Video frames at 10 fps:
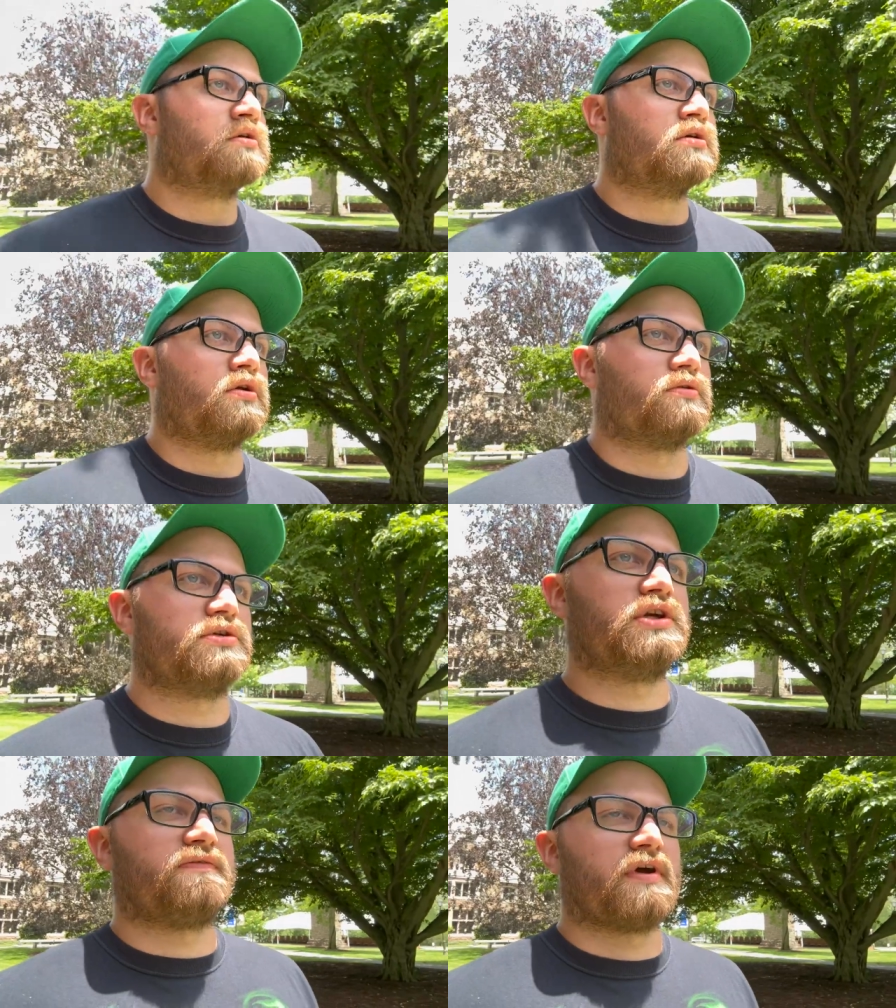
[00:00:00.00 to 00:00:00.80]
you know,
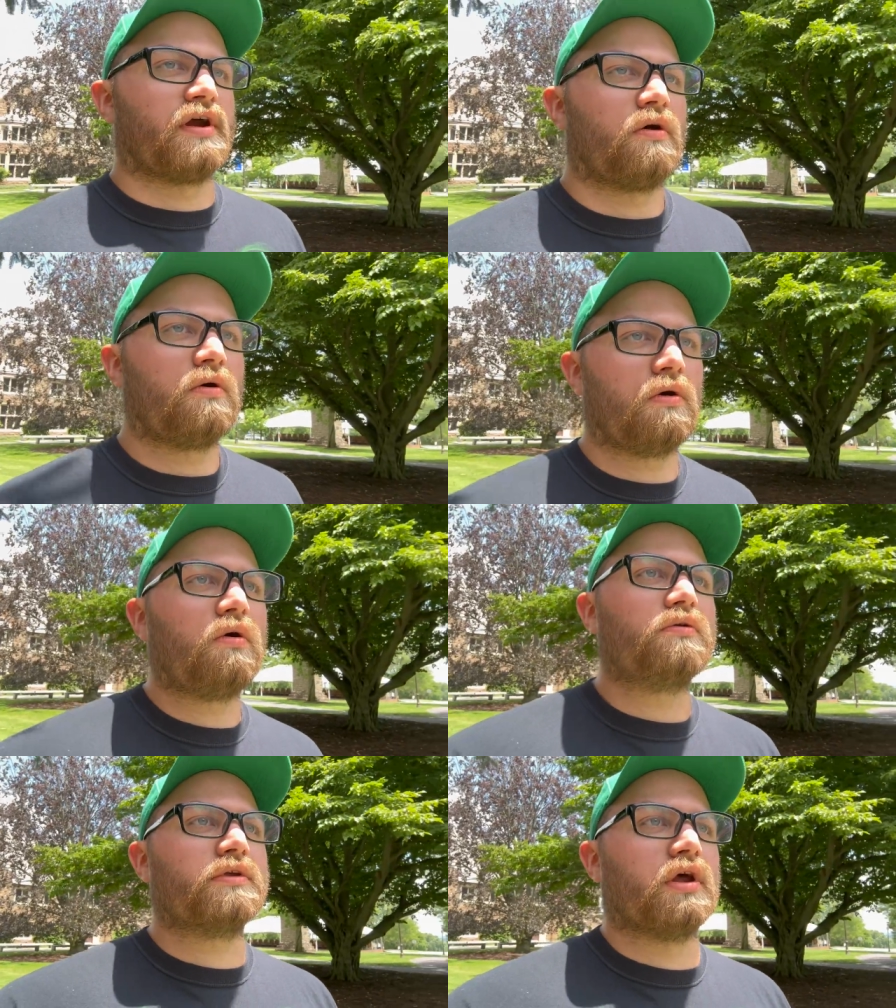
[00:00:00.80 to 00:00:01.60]
she's very
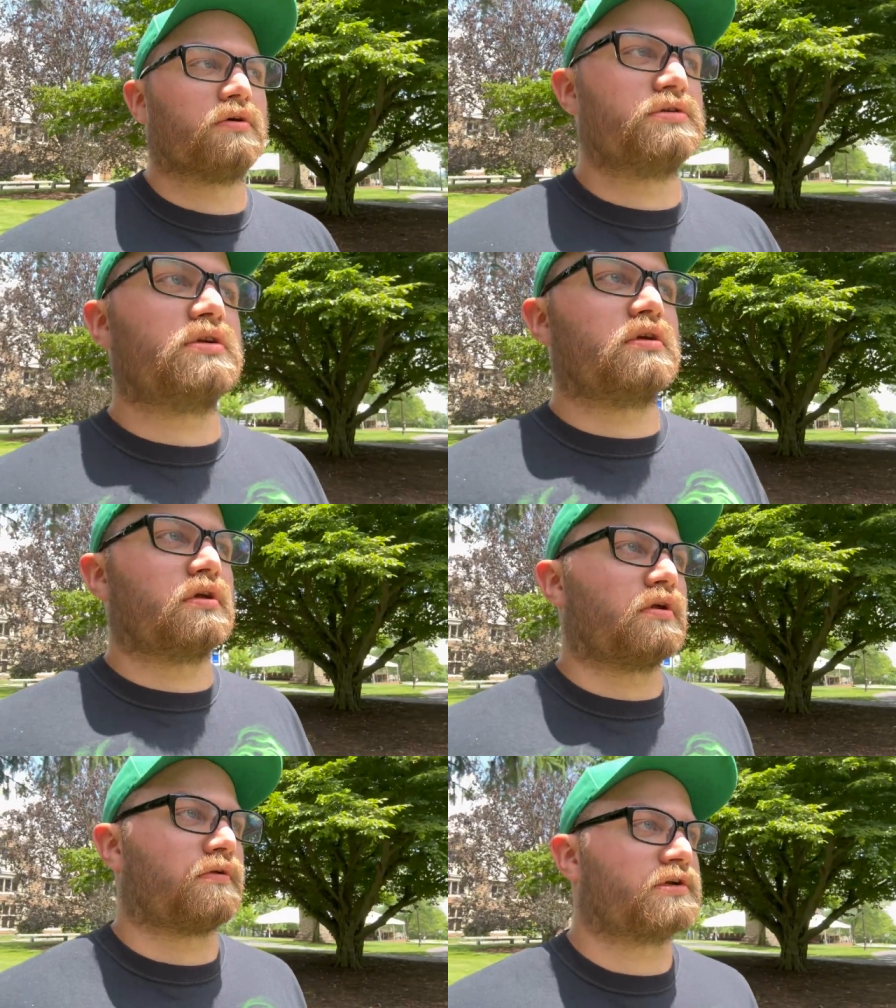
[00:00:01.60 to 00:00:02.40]
old. You know, she,
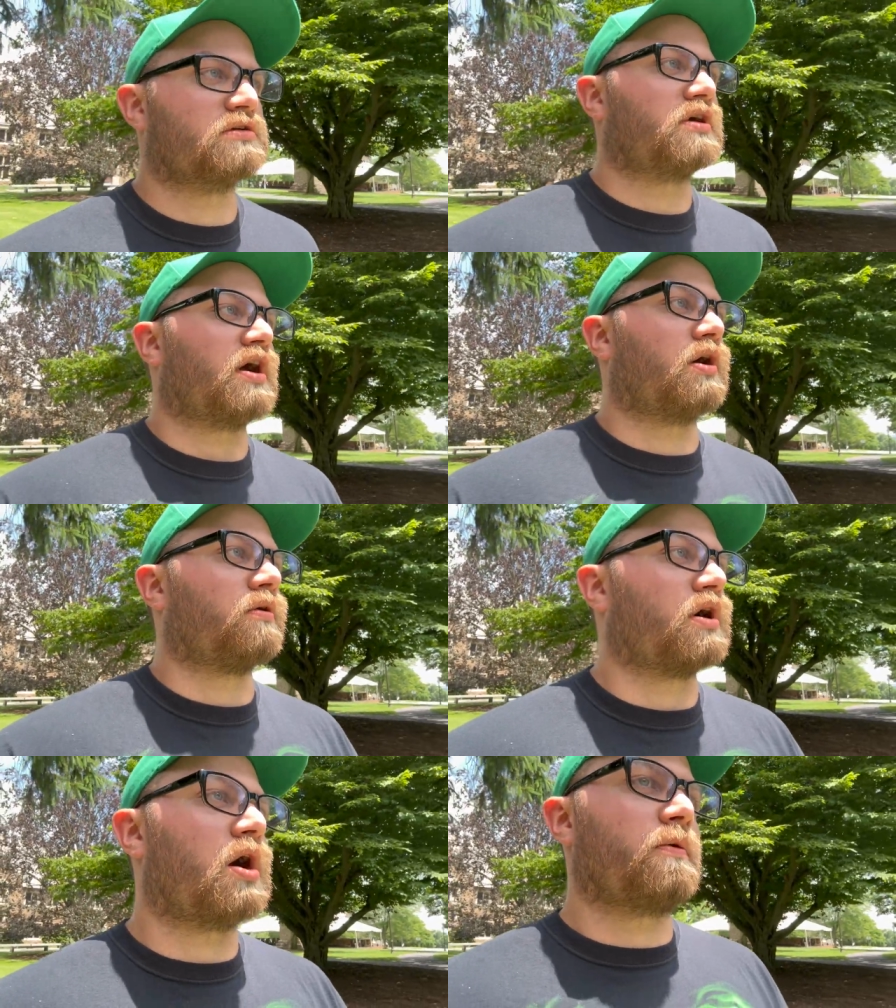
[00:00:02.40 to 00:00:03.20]
you know, there's a lot
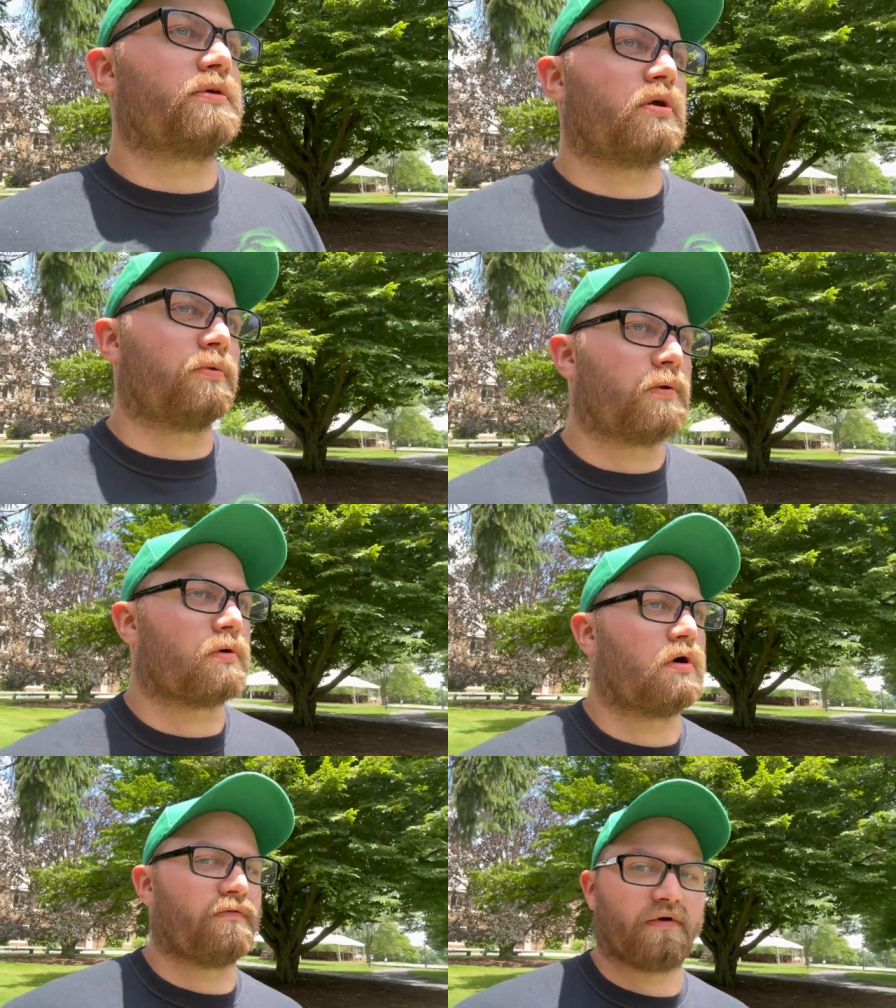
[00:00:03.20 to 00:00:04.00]
going on with her. We
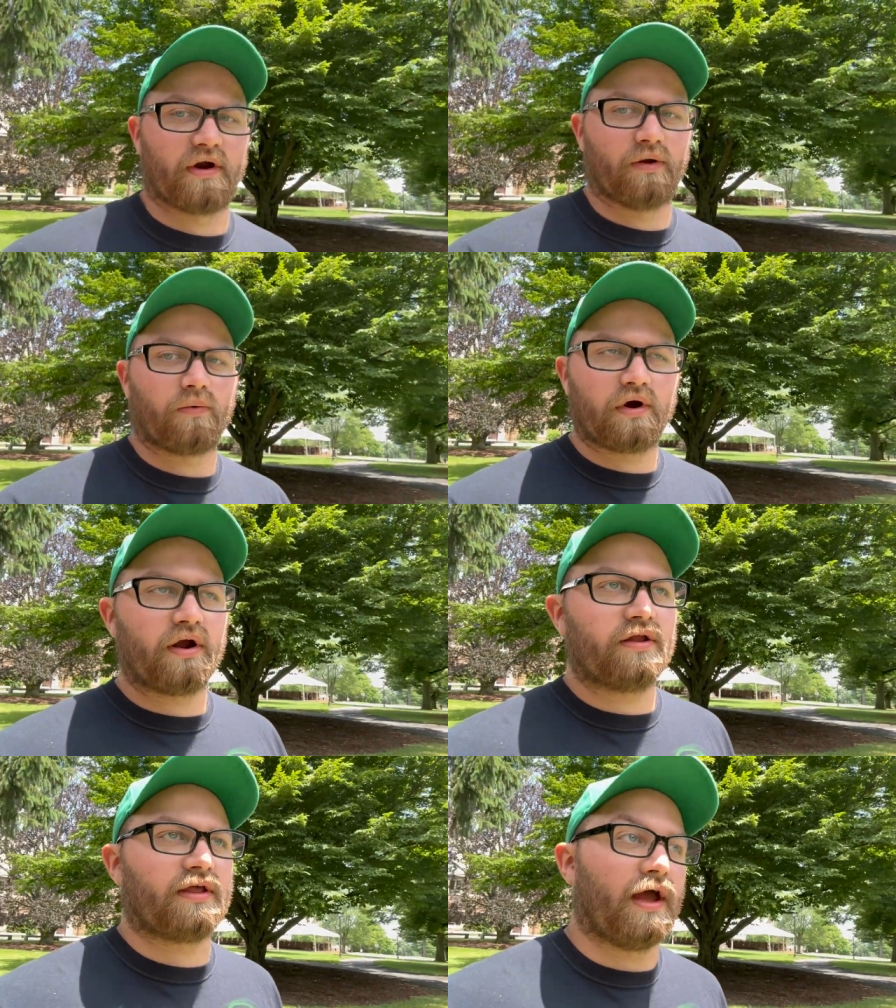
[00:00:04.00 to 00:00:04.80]
were all very
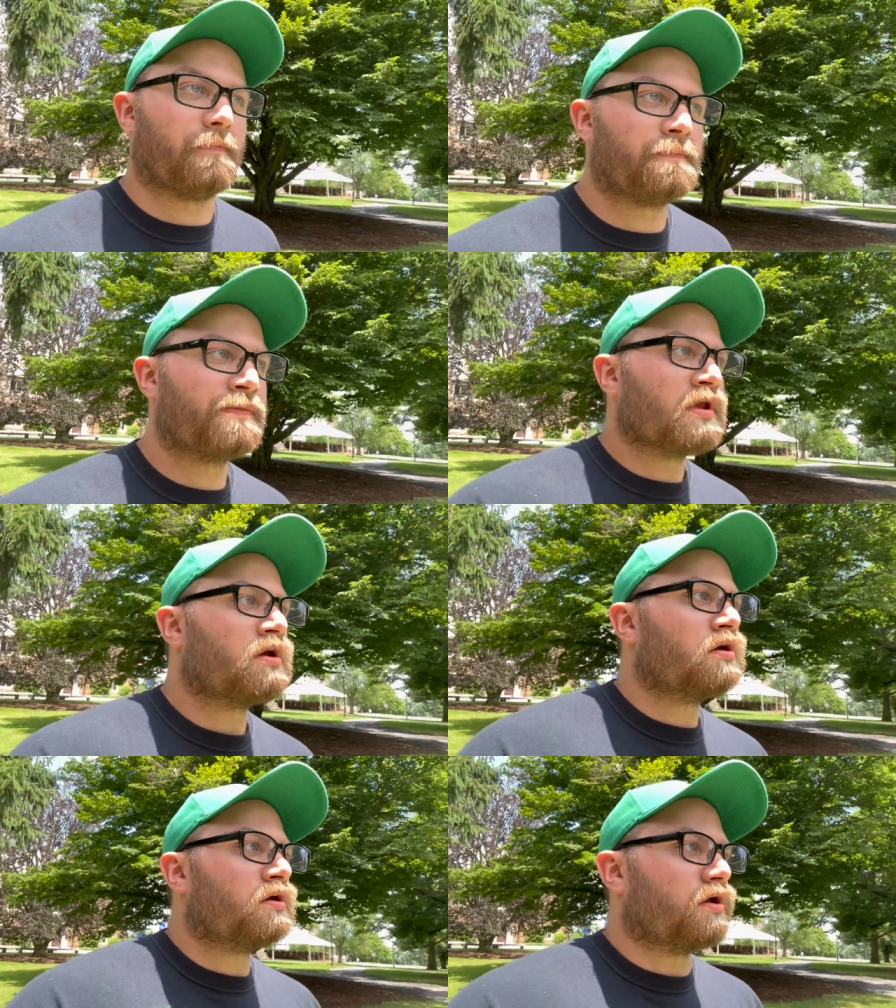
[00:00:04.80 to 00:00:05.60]
worried that,
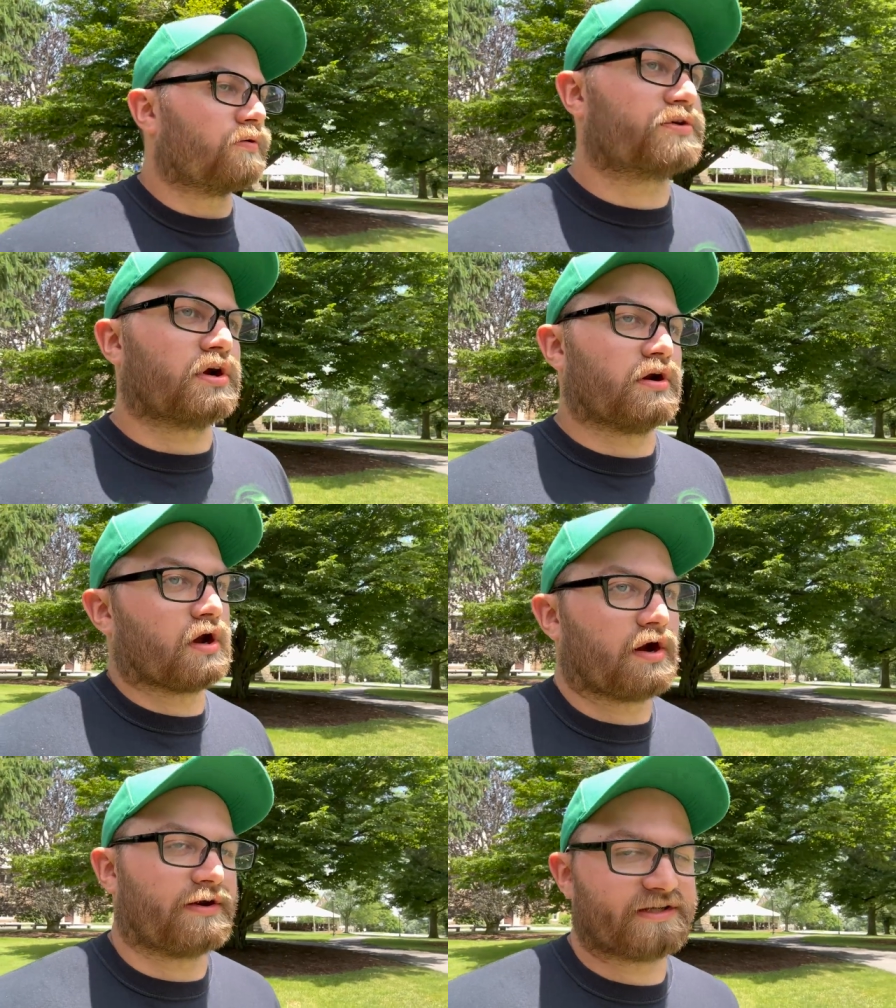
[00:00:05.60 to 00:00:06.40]
you know, certain
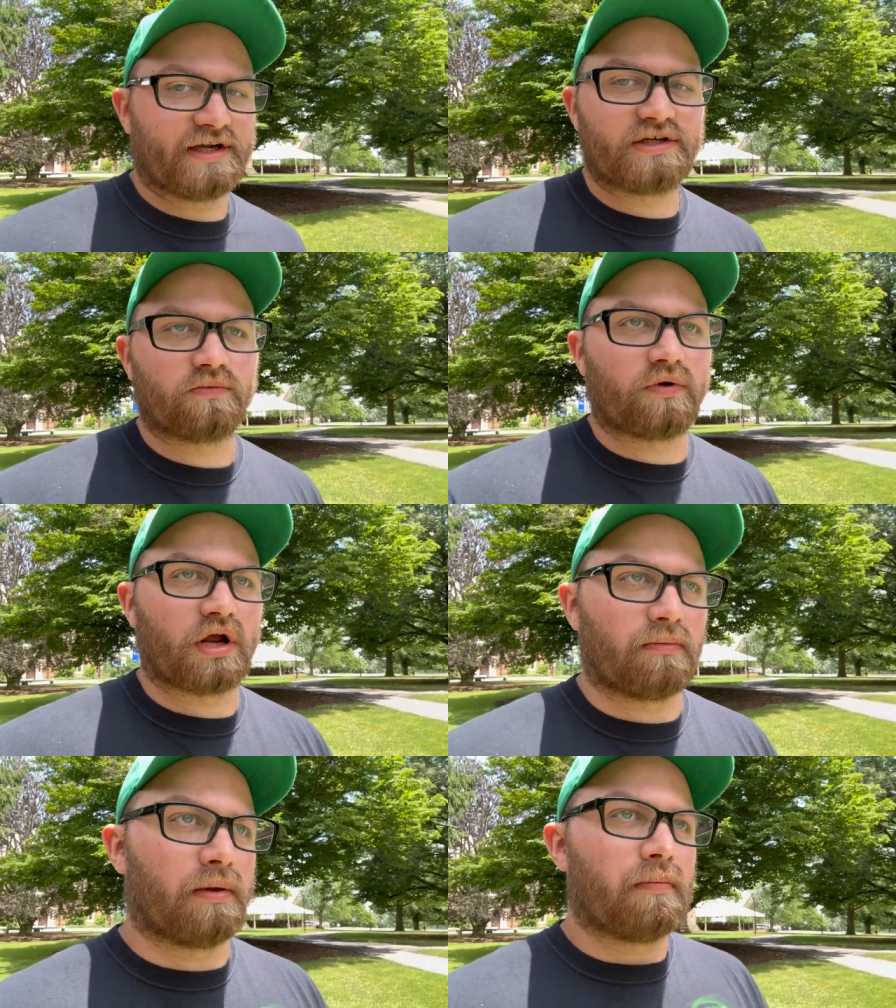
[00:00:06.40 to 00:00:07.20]
hard decisions were
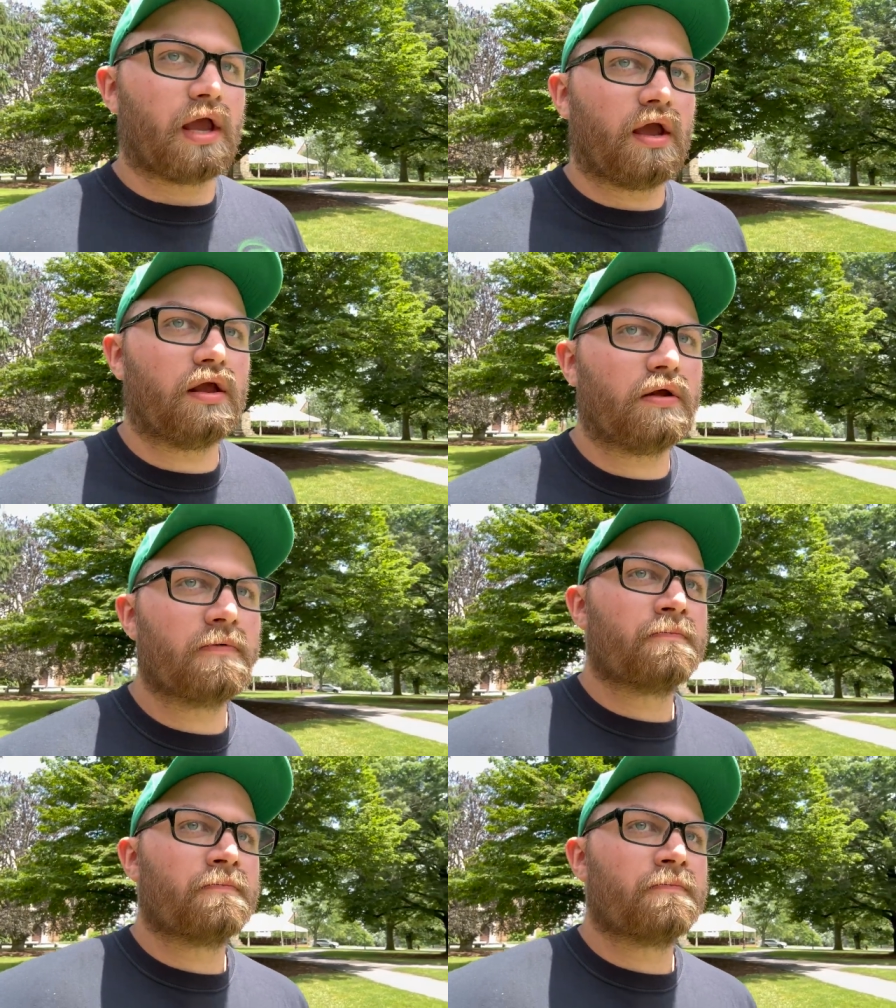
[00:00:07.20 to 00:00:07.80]
going to be made,